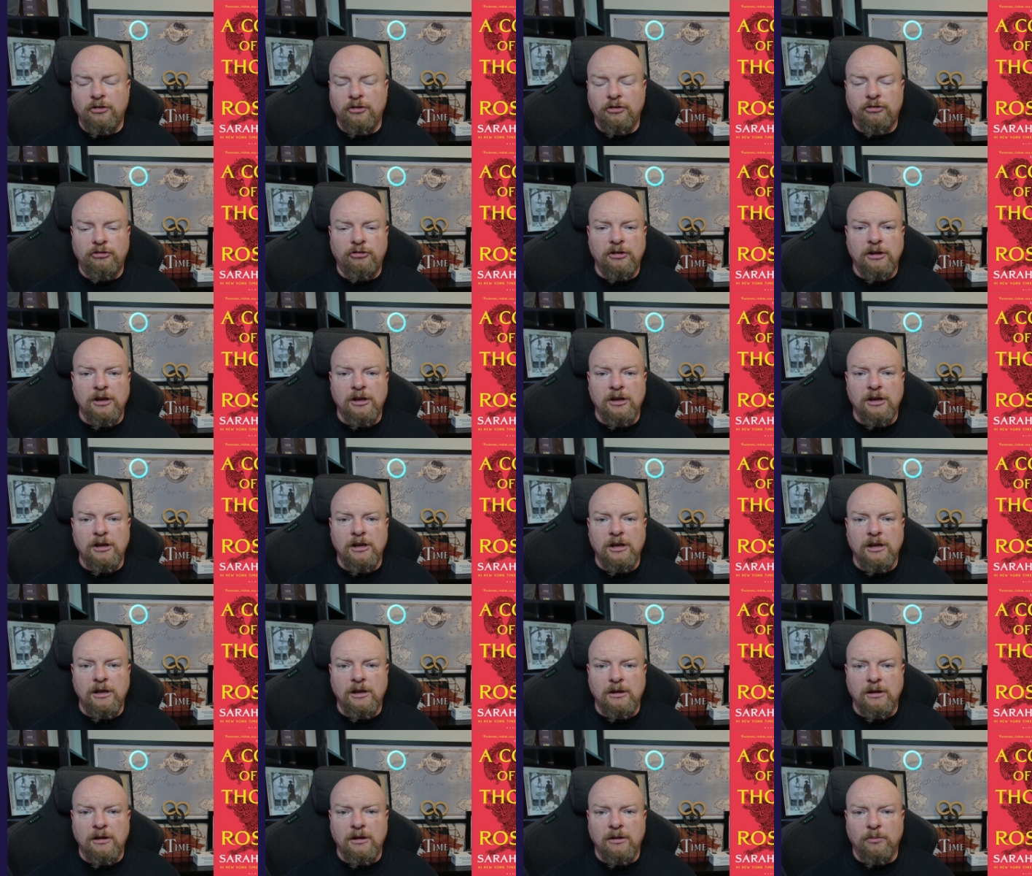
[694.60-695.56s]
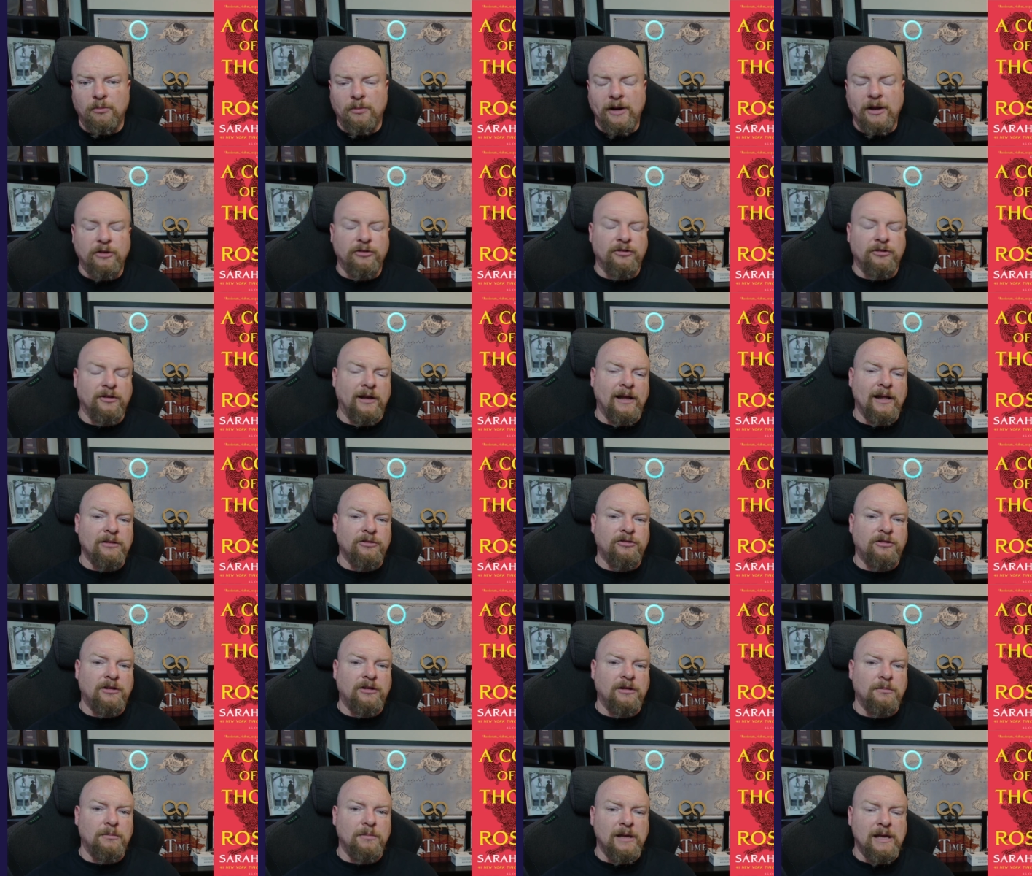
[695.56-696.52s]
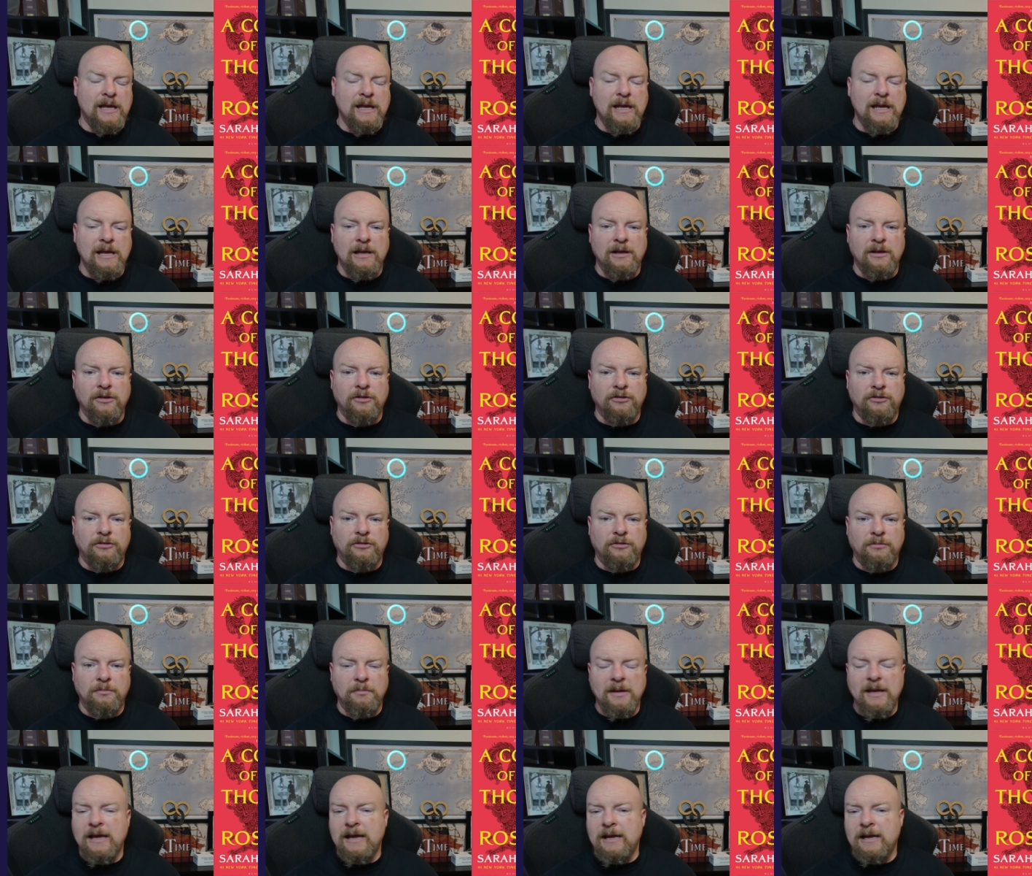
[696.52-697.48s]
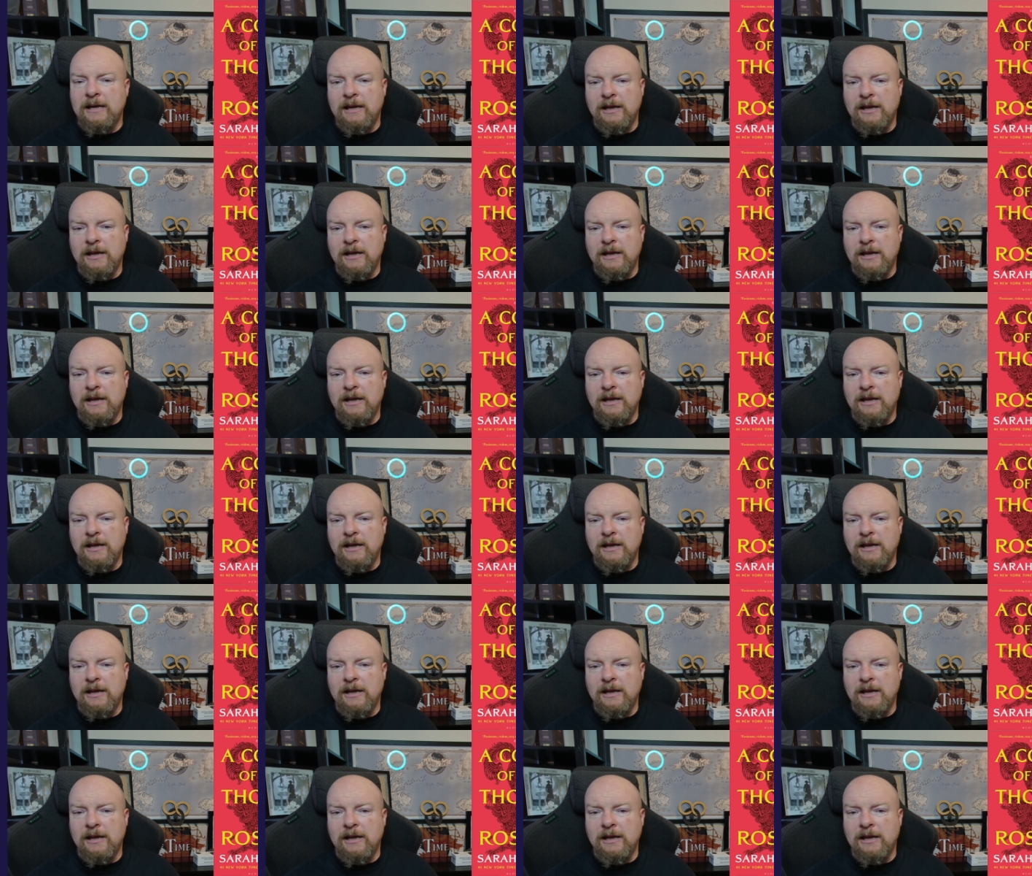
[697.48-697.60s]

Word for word: She rails against him. He is mean.